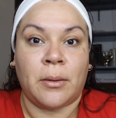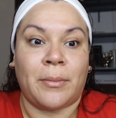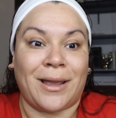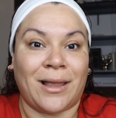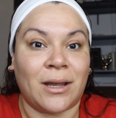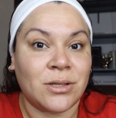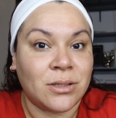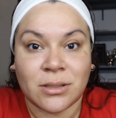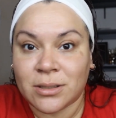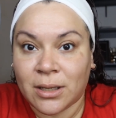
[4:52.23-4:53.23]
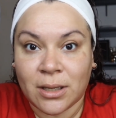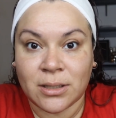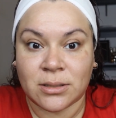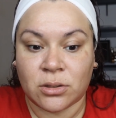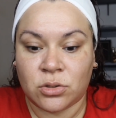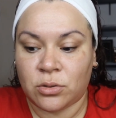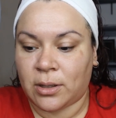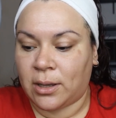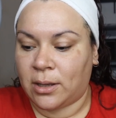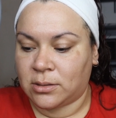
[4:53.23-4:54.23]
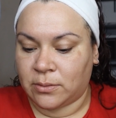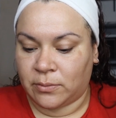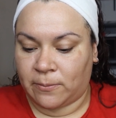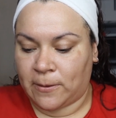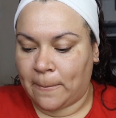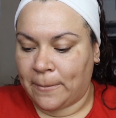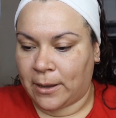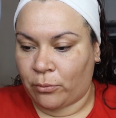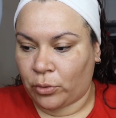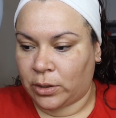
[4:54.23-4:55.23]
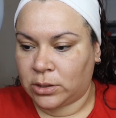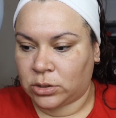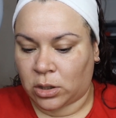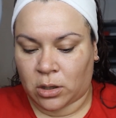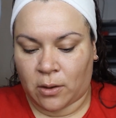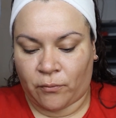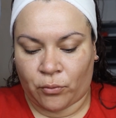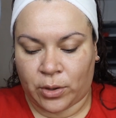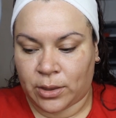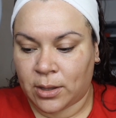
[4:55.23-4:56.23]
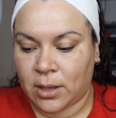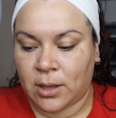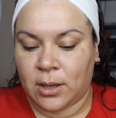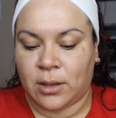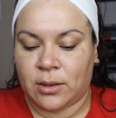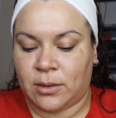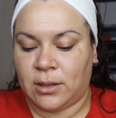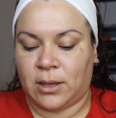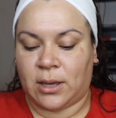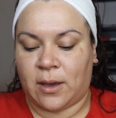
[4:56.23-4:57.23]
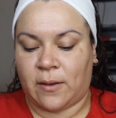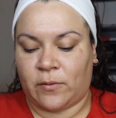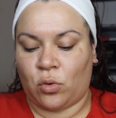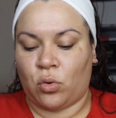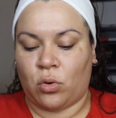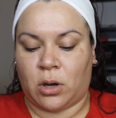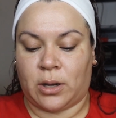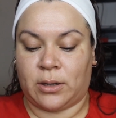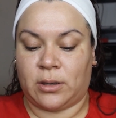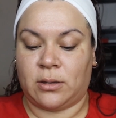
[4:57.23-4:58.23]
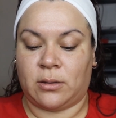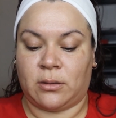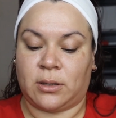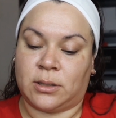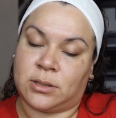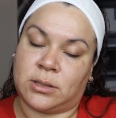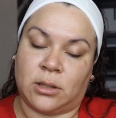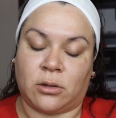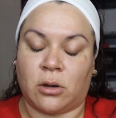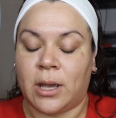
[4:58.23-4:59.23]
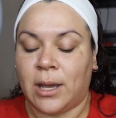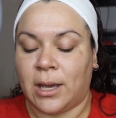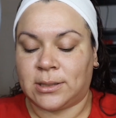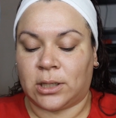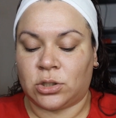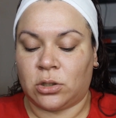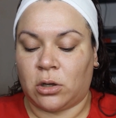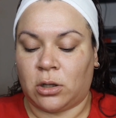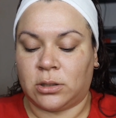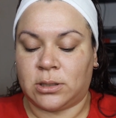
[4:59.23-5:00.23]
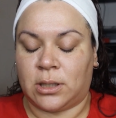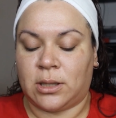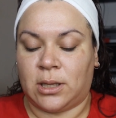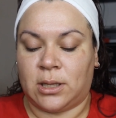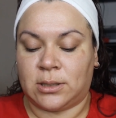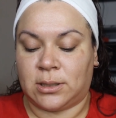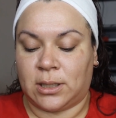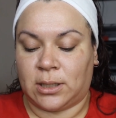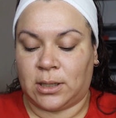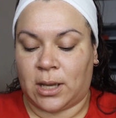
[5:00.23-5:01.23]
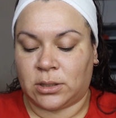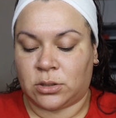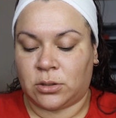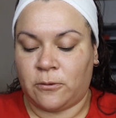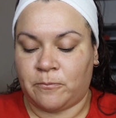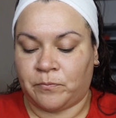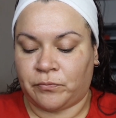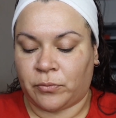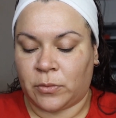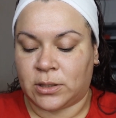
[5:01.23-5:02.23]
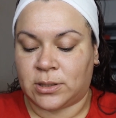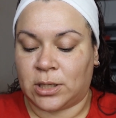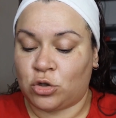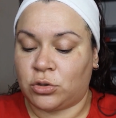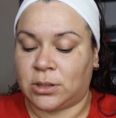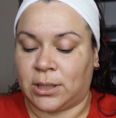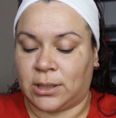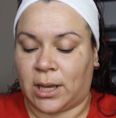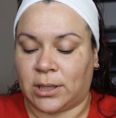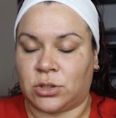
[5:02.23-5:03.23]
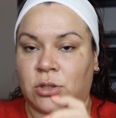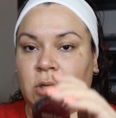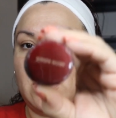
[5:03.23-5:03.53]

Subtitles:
my lashes, I guess I'll do that, and some lippy. But we're gonna start off with the Kevyn Aucoin concealer. It's actually called the Skin Enhancer, the Sensual Skin Enhancer